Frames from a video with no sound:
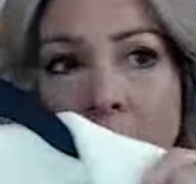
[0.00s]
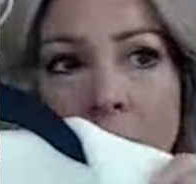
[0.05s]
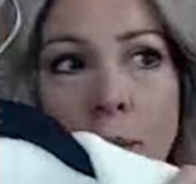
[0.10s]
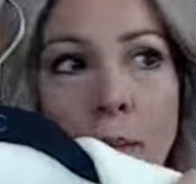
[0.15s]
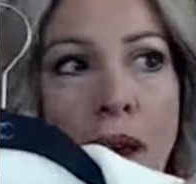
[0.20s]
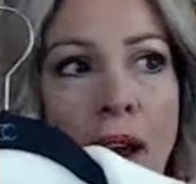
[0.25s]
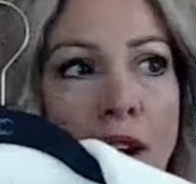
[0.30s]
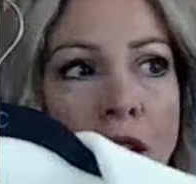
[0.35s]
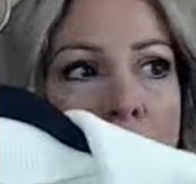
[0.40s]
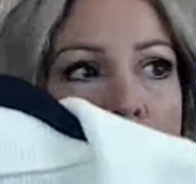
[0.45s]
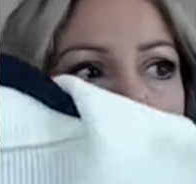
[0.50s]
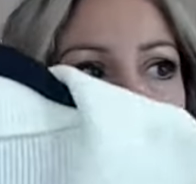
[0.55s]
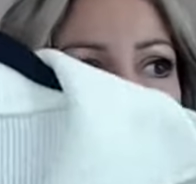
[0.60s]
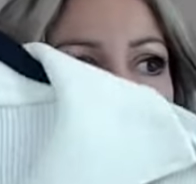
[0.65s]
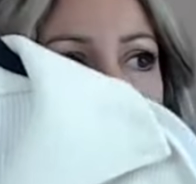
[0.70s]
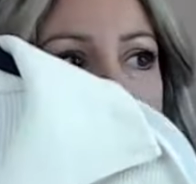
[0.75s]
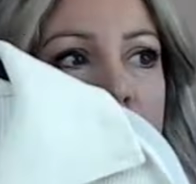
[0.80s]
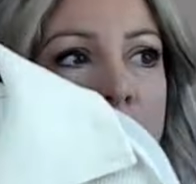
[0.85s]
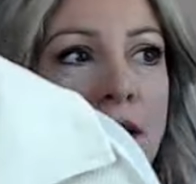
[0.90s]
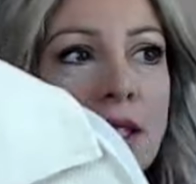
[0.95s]
I paired
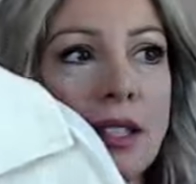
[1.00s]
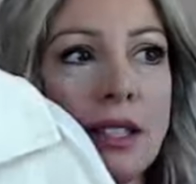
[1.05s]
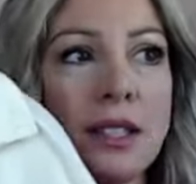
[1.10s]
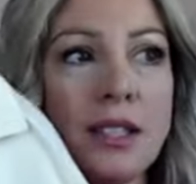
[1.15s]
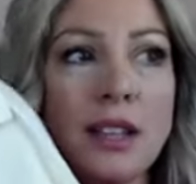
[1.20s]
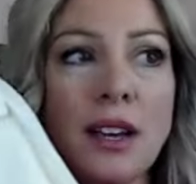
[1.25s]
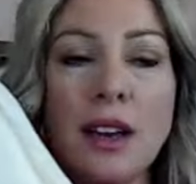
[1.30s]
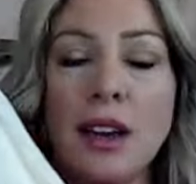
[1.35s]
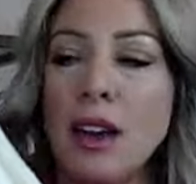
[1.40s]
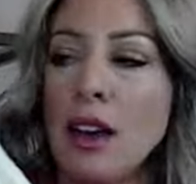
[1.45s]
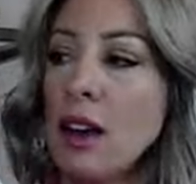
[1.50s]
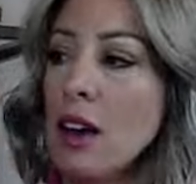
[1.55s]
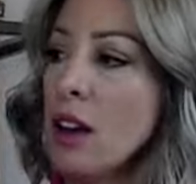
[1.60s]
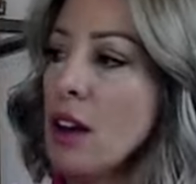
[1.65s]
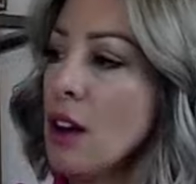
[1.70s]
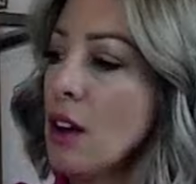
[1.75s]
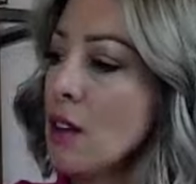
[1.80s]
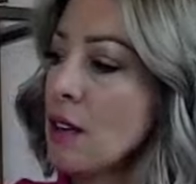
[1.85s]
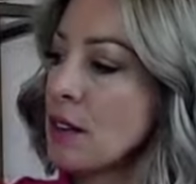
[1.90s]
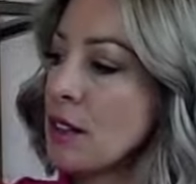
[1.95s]
this
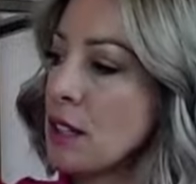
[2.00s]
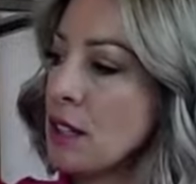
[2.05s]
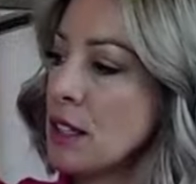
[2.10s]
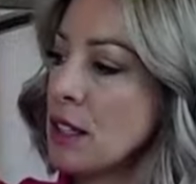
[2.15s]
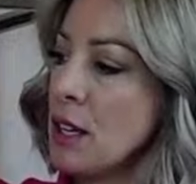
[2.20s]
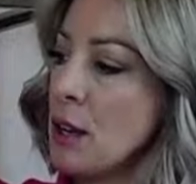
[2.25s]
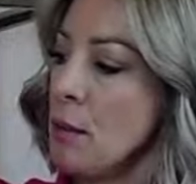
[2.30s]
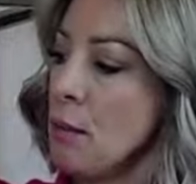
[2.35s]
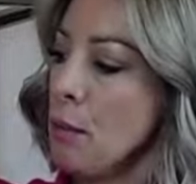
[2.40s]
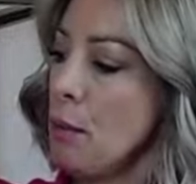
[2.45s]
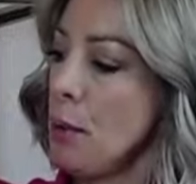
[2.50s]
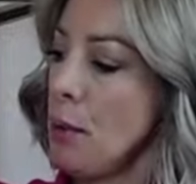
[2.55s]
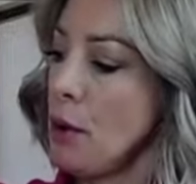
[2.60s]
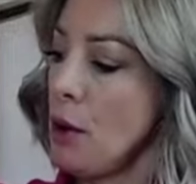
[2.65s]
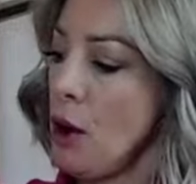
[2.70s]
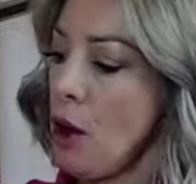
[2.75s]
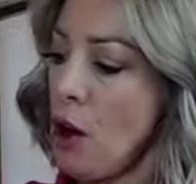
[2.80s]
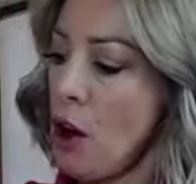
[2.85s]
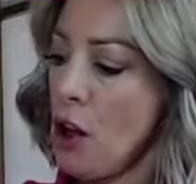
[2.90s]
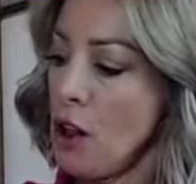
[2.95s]
Zipp
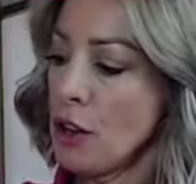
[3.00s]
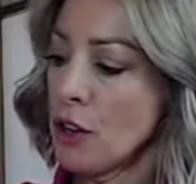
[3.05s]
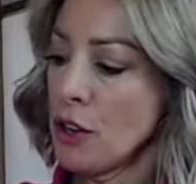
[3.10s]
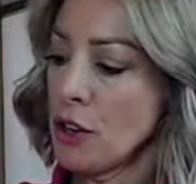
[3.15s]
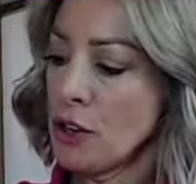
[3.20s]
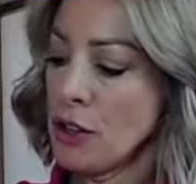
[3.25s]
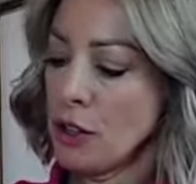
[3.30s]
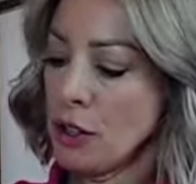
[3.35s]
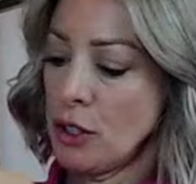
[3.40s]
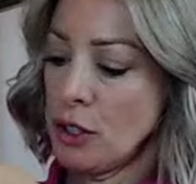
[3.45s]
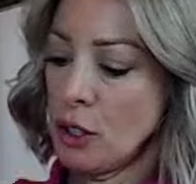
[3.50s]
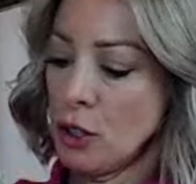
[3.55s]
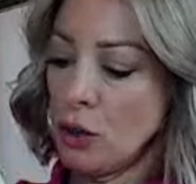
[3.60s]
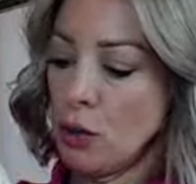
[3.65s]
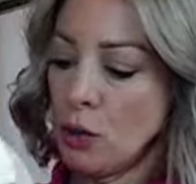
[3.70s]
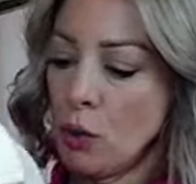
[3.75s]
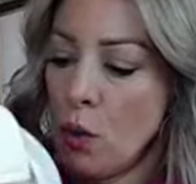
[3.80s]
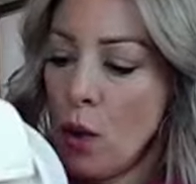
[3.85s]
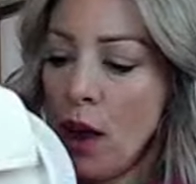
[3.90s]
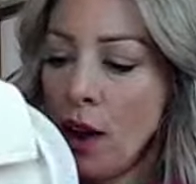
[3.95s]
collared
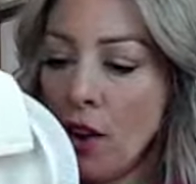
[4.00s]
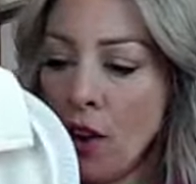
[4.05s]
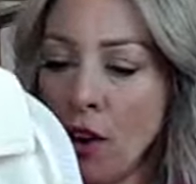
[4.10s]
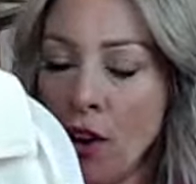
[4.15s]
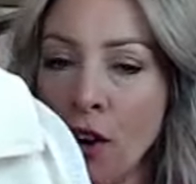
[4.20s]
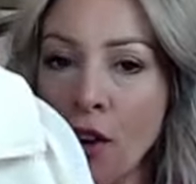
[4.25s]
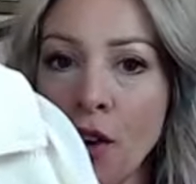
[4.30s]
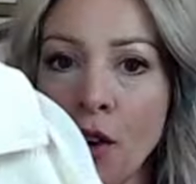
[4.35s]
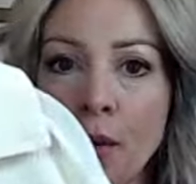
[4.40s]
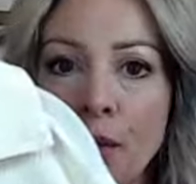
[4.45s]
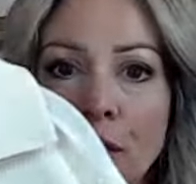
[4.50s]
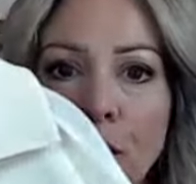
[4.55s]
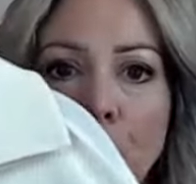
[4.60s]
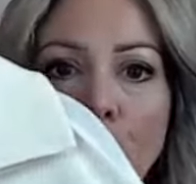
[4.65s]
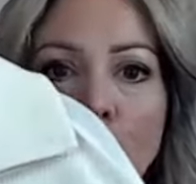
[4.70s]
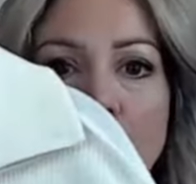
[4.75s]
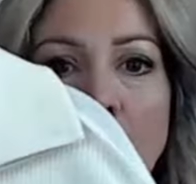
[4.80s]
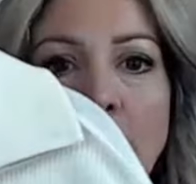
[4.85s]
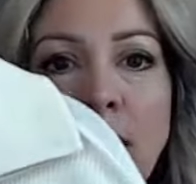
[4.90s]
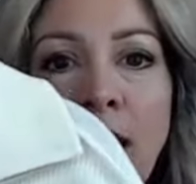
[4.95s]
sweater
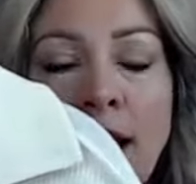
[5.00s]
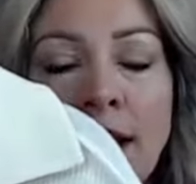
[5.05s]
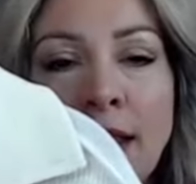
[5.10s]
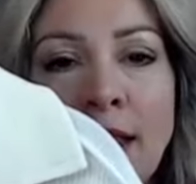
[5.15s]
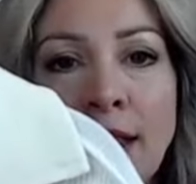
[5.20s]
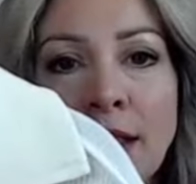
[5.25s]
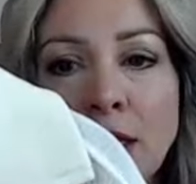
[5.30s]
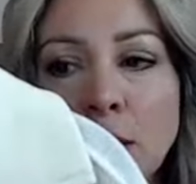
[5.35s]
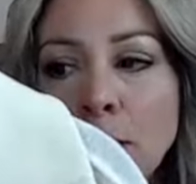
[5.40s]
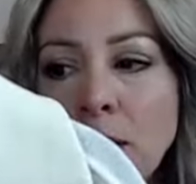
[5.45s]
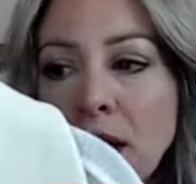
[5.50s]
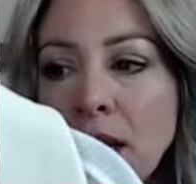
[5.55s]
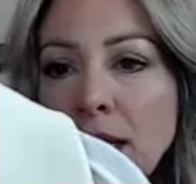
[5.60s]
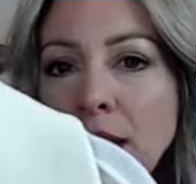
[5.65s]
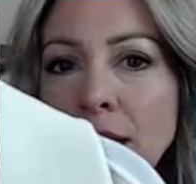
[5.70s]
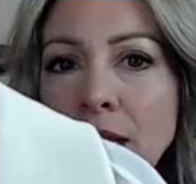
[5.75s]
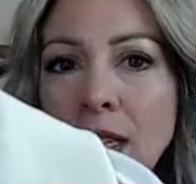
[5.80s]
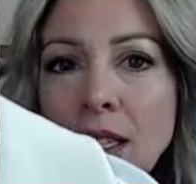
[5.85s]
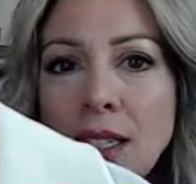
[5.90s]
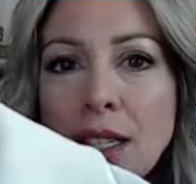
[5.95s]
with leggings
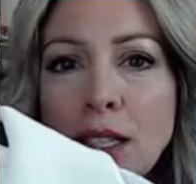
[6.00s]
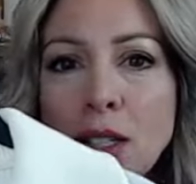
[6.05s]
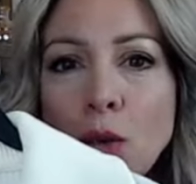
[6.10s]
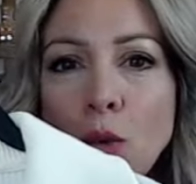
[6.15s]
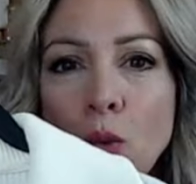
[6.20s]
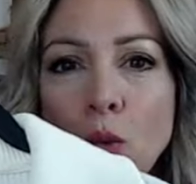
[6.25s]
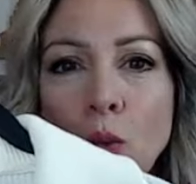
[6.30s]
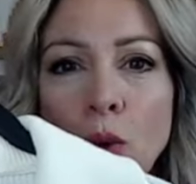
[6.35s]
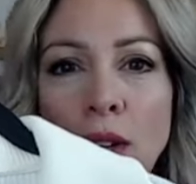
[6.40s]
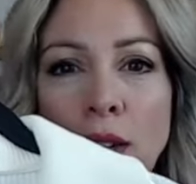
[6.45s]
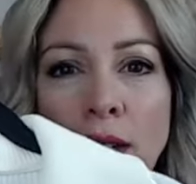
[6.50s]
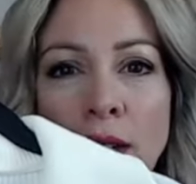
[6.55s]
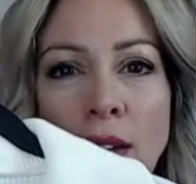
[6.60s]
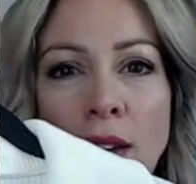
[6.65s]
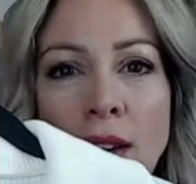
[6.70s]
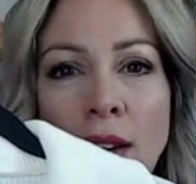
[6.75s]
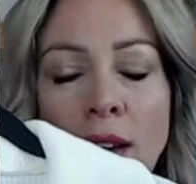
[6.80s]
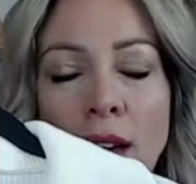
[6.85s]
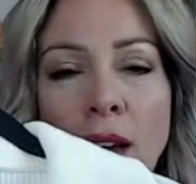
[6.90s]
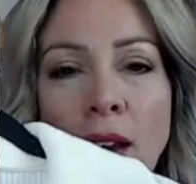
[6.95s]
because this is
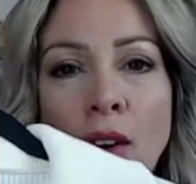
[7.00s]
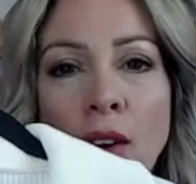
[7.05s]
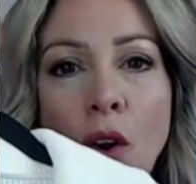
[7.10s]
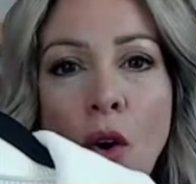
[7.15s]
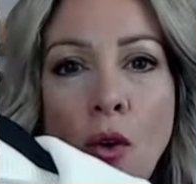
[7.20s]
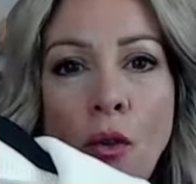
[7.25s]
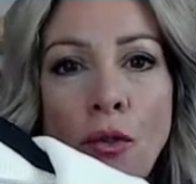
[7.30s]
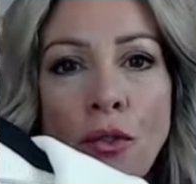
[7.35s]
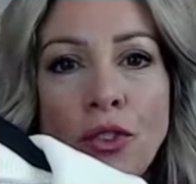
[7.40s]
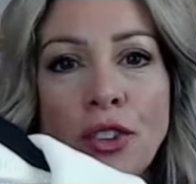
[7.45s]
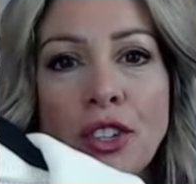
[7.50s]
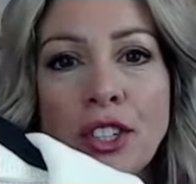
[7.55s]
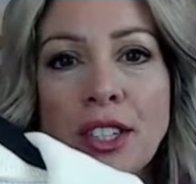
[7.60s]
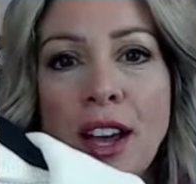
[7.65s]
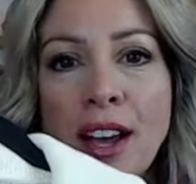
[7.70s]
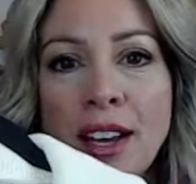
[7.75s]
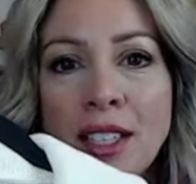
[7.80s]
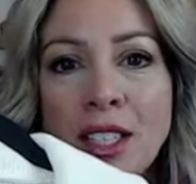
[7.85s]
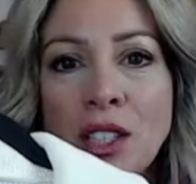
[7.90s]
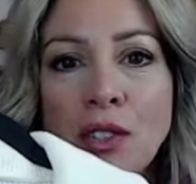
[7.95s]
really an
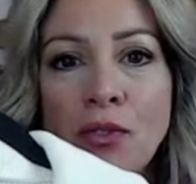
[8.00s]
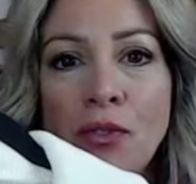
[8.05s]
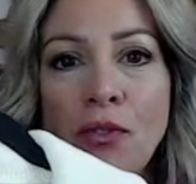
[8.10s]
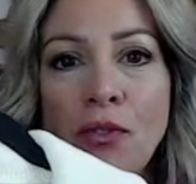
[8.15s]
oversized